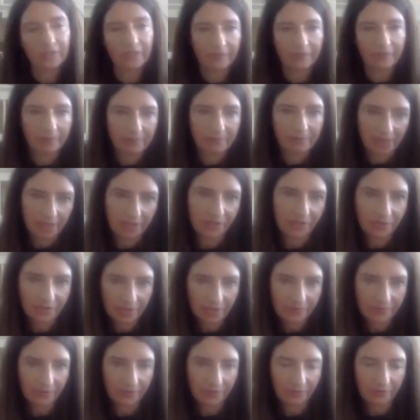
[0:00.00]
know if I'm being
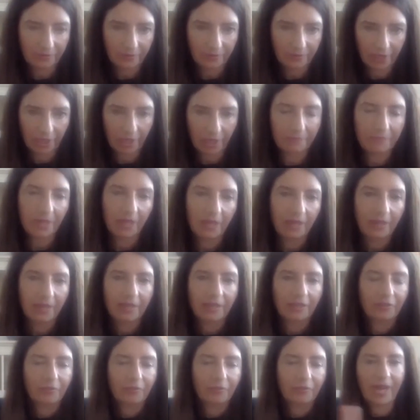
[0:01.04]
useful. Like, I'm
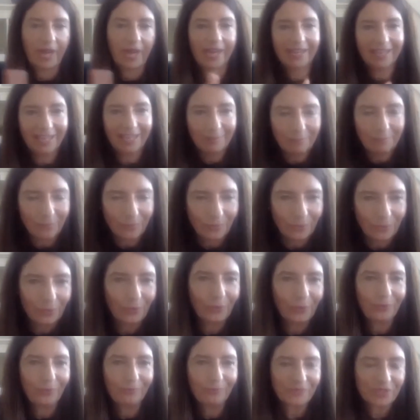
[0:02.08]
creating
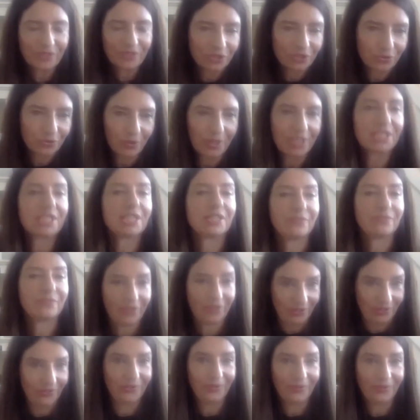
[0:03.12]
more stress for
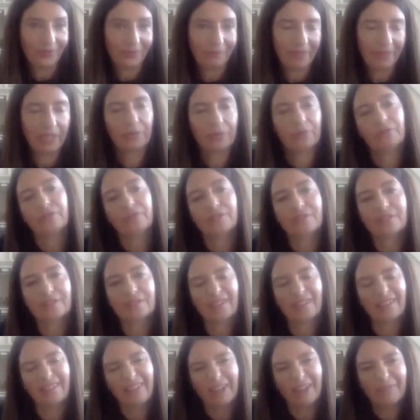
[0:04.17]
you because
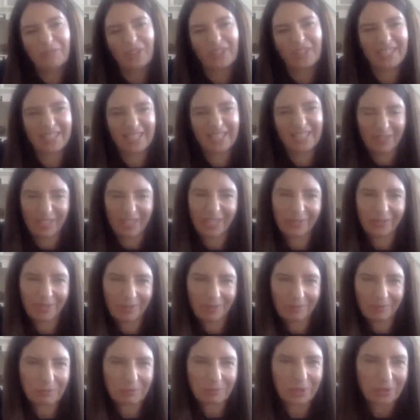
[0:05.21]
I'm not necessarily agreeing
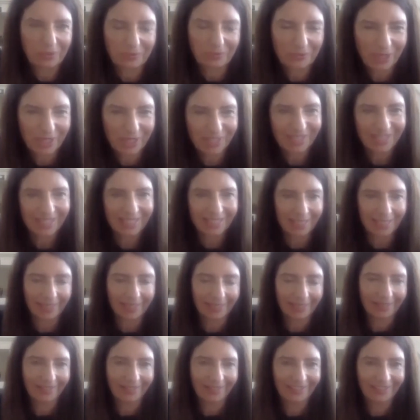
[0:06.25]
with what your friends say.